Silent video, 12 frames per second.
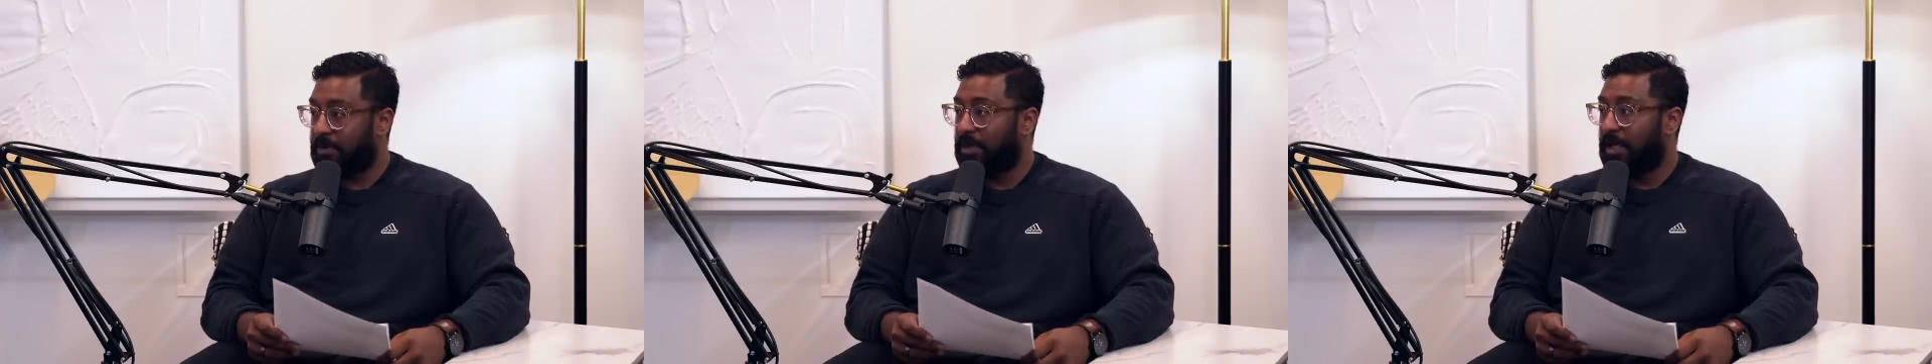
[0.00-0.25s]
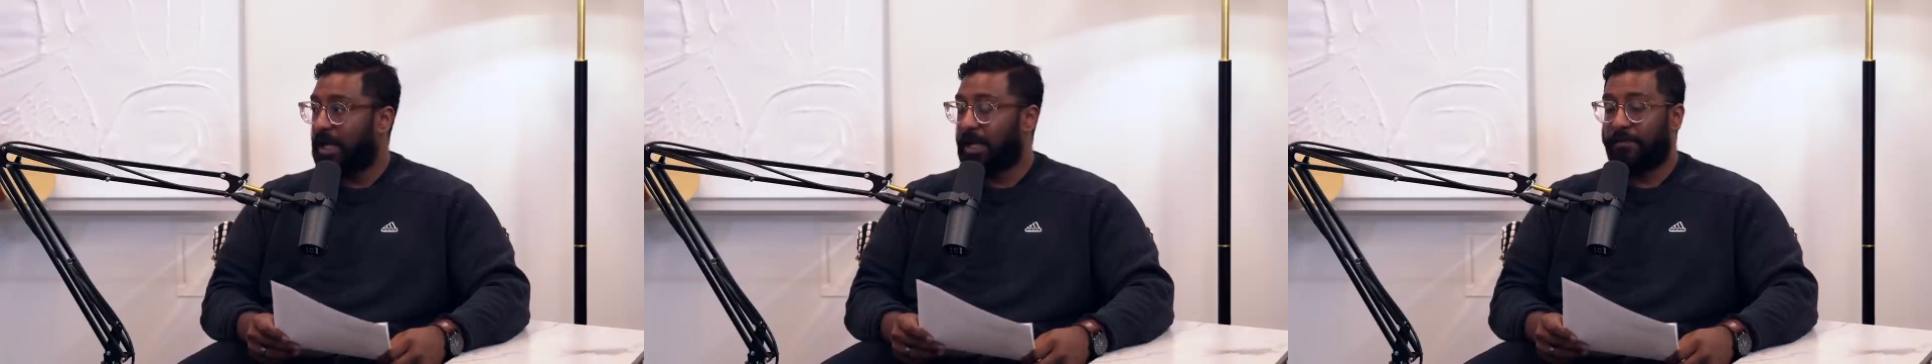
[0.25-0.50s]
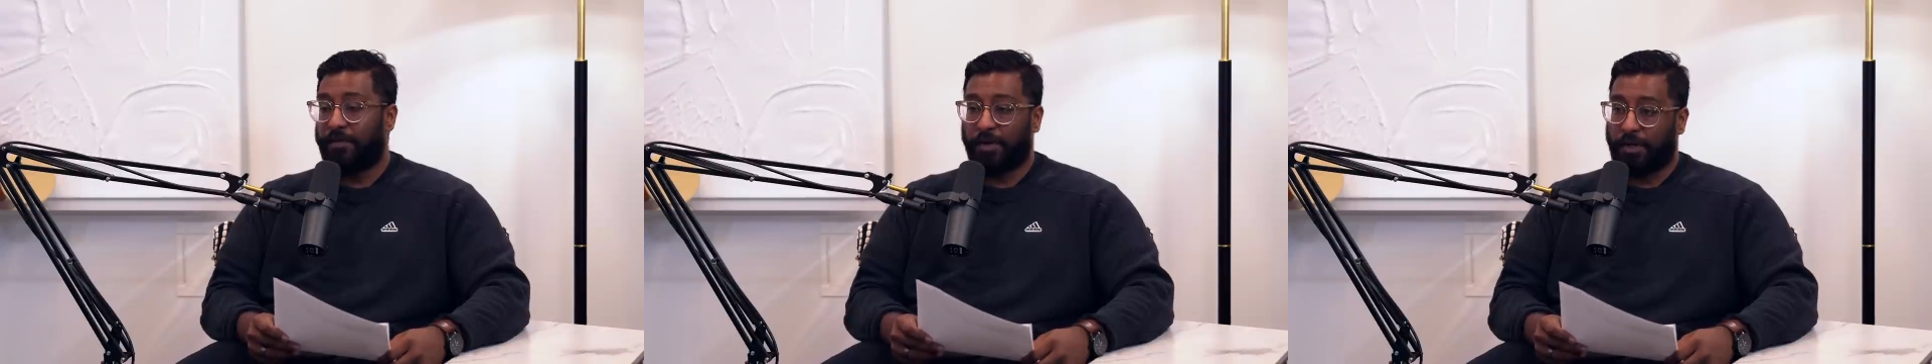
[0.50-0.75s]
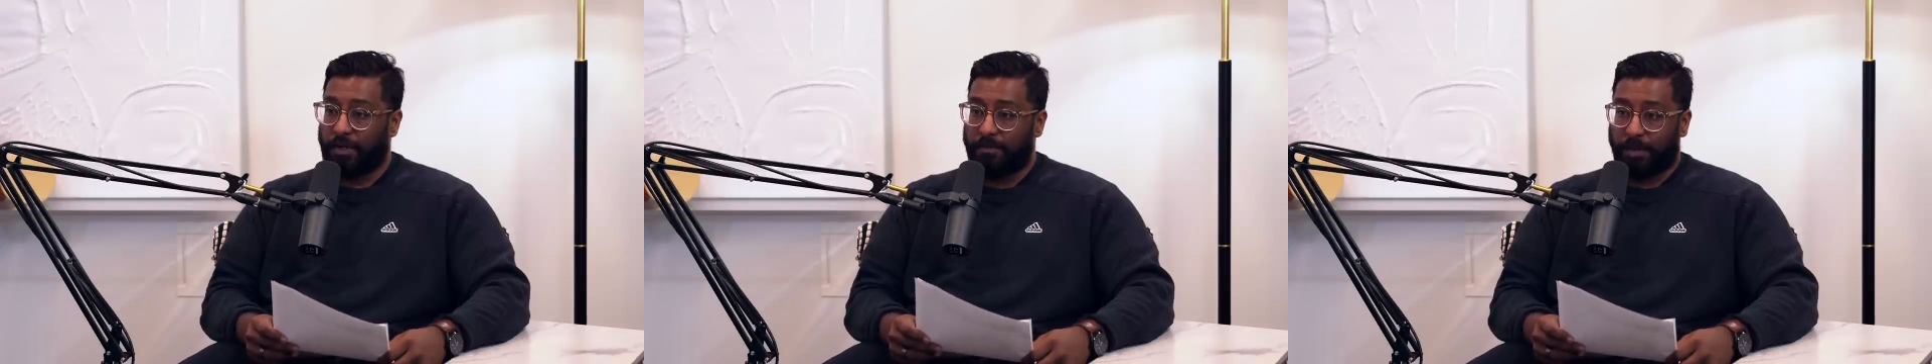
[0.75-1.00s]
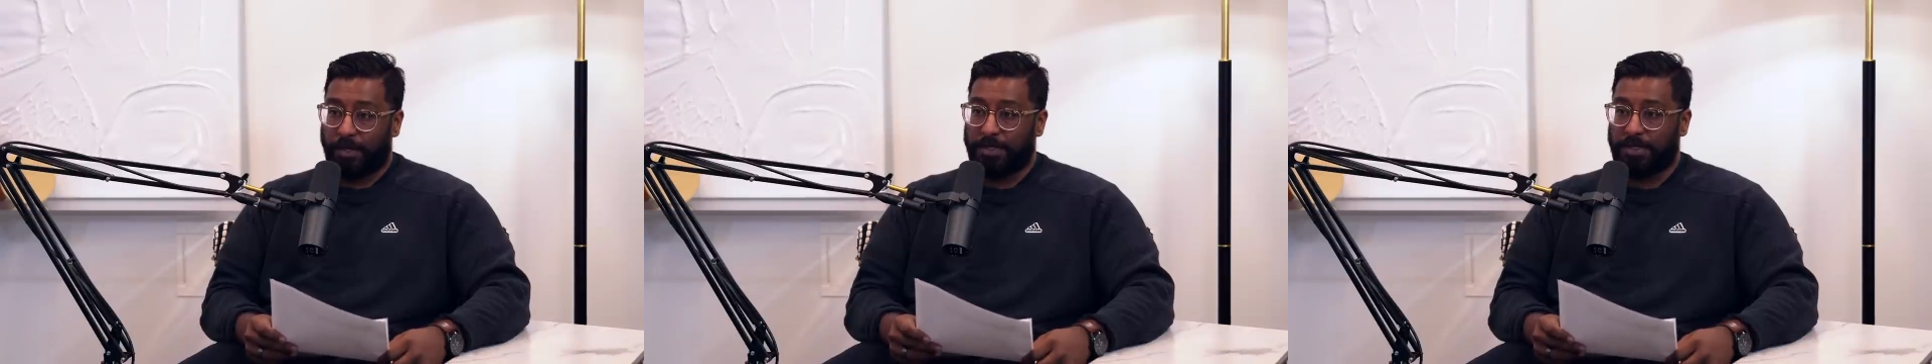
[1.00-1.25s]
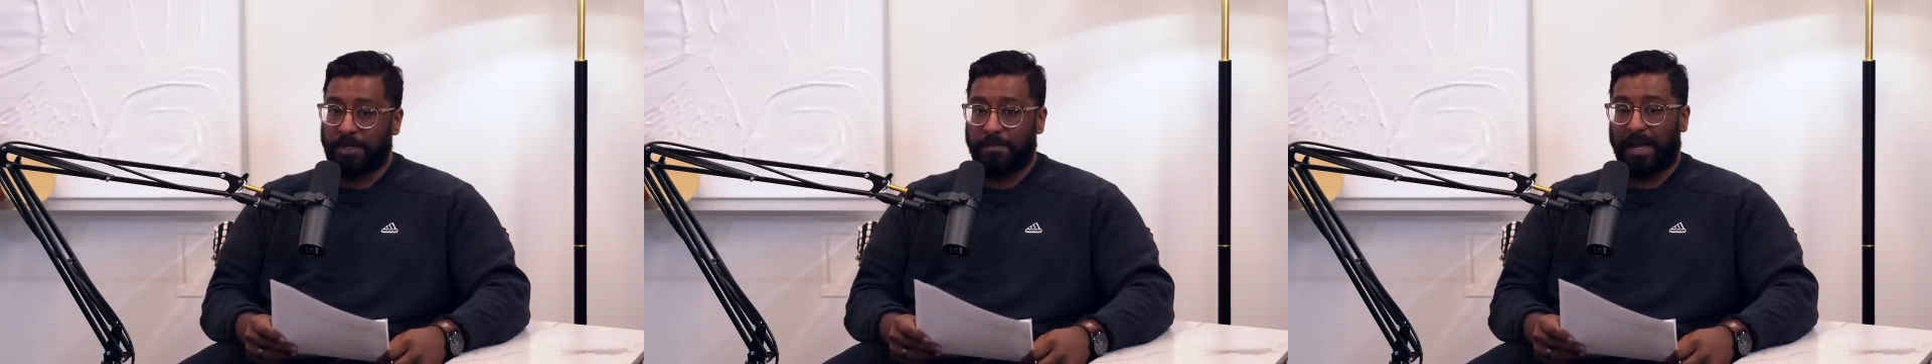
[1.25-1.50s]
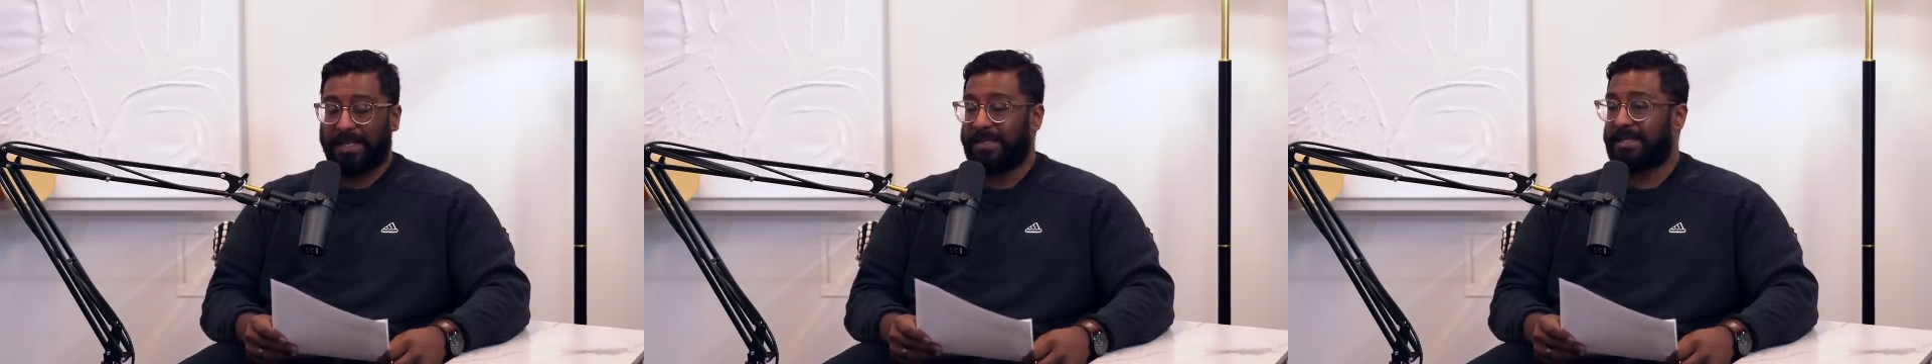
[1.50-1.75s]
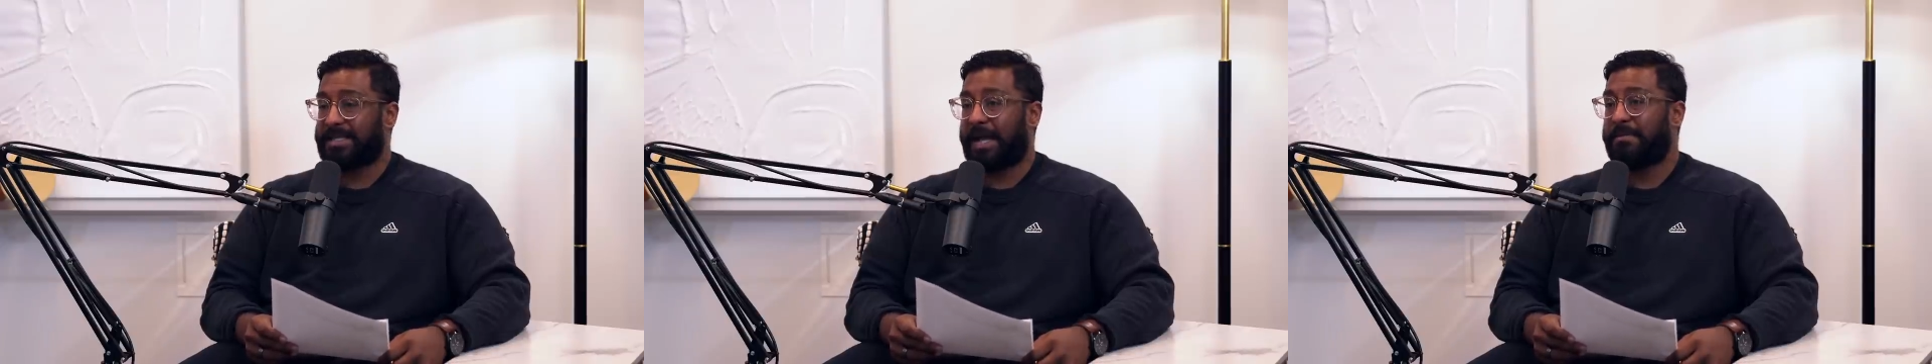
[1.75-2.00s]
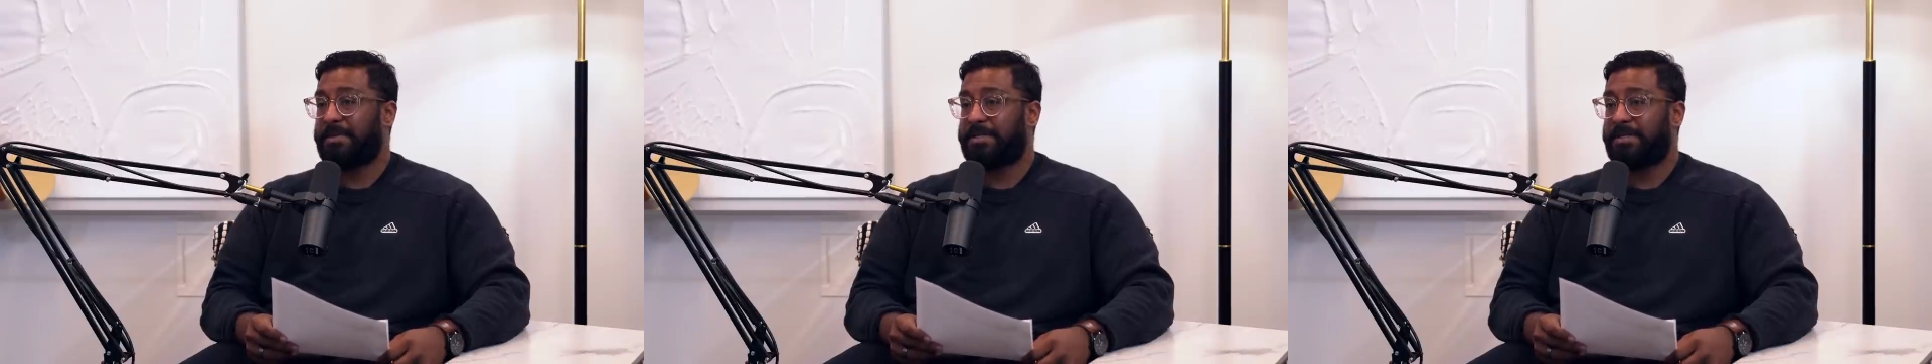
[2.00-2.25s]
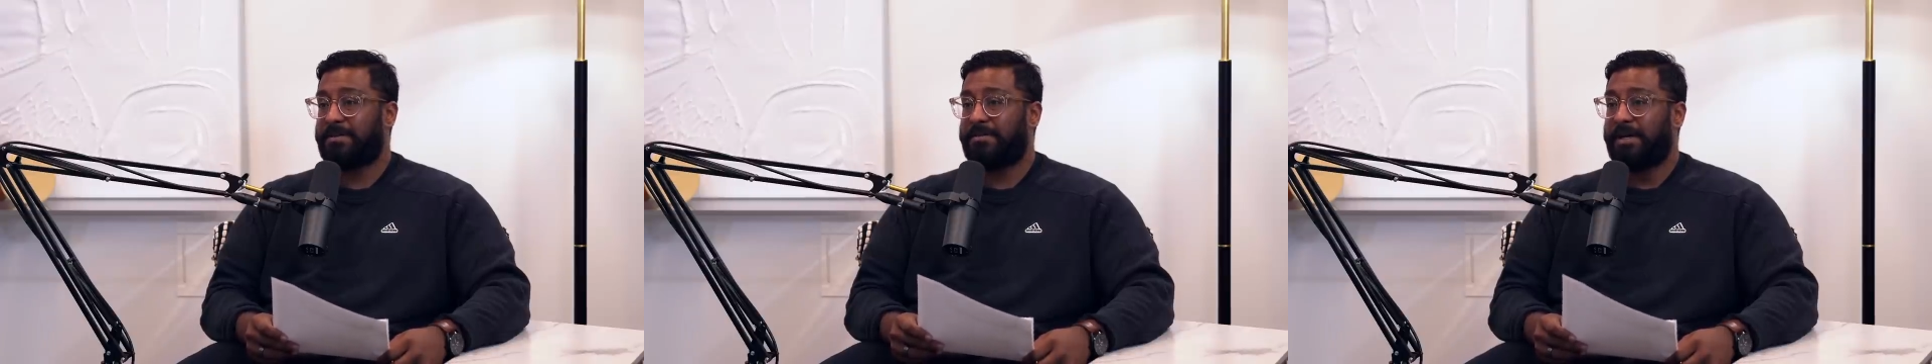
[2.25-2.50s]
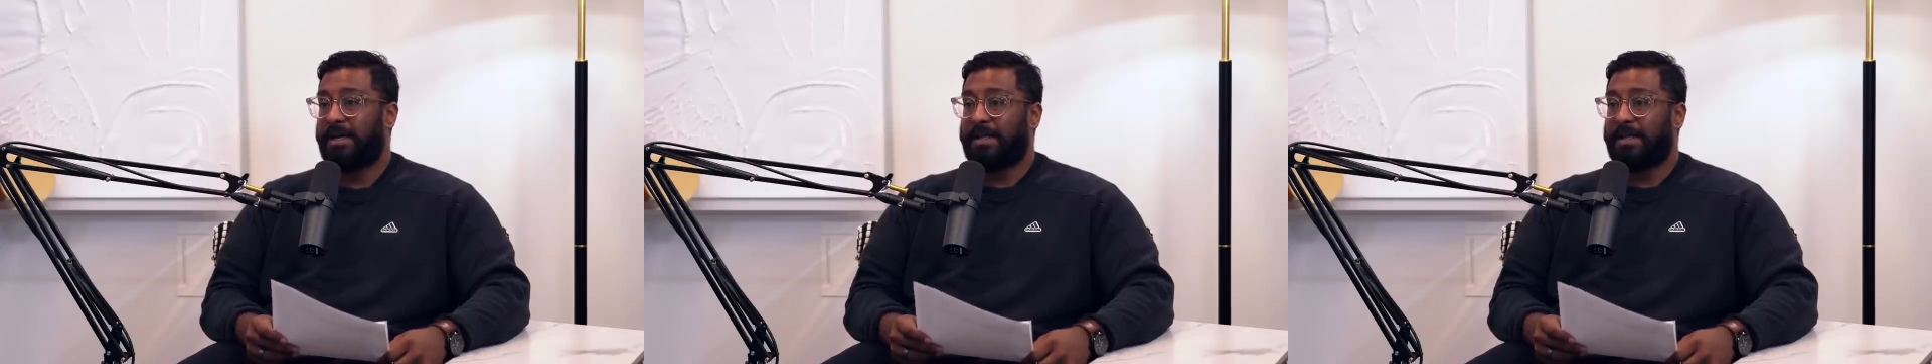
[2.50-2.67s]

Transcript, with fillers: Mm-hmm. And if you're a good person and bad things happen to you,